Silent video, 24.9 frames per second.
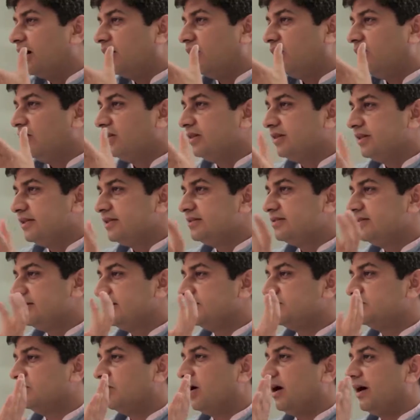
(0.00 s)
all these
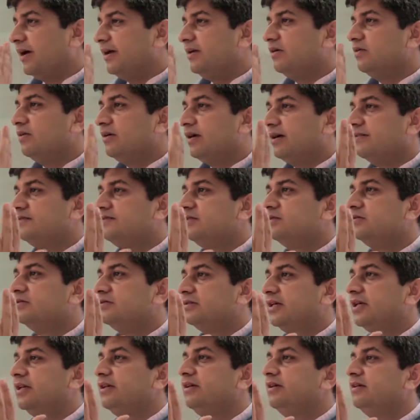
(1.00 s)
things. So I don't have to
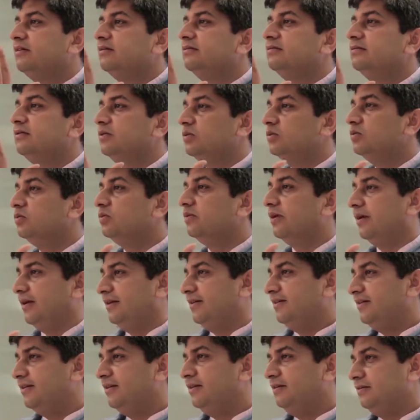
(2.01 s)
really do
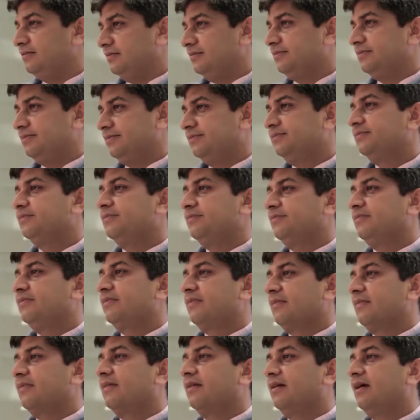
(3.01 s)
anything.
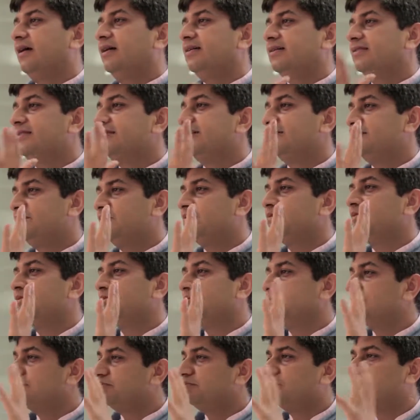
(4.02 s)
I just have to
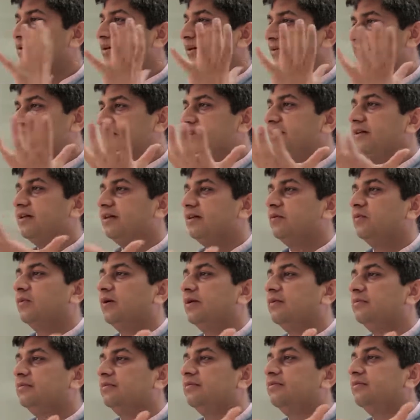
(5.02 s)
put everything in
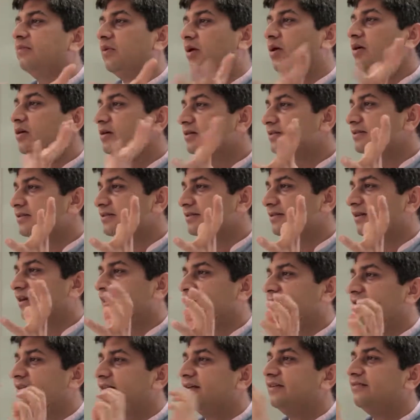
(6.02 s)
one box,
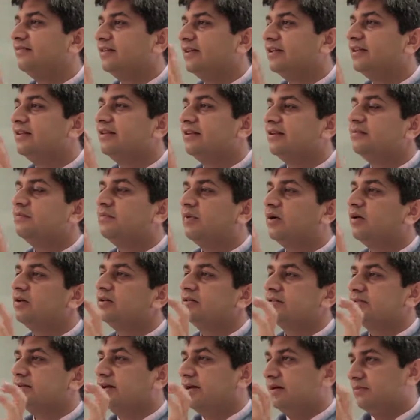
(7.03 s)
and then within that box,
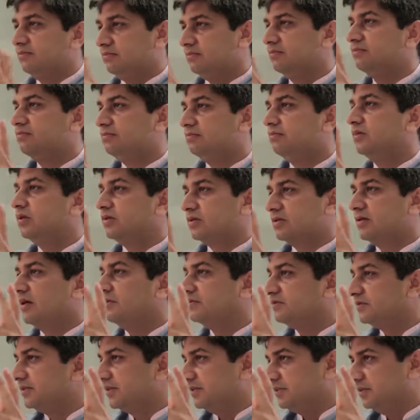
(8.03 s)
I'm most
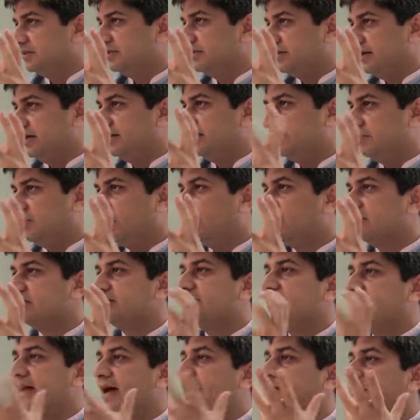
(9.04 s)
comfortable. And the box
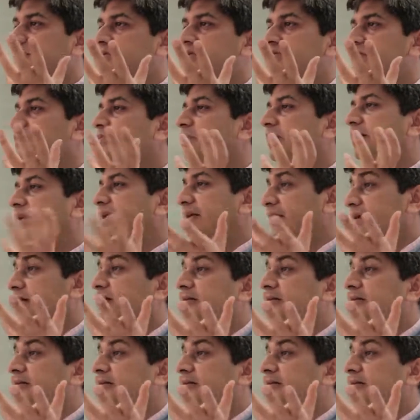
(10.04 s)
adapts to my need.